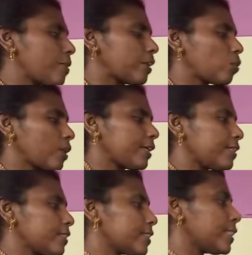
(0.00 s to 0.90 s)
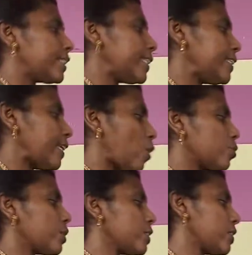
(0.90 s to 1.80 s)
mercury is
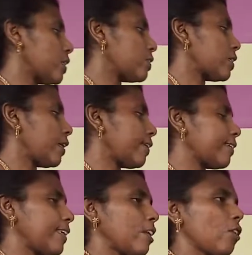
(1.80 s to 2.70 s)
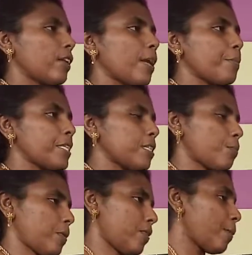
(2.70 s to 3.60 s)
13,600 kilogram meter
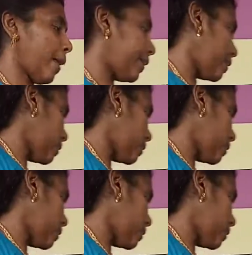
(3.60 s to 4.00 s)
power minus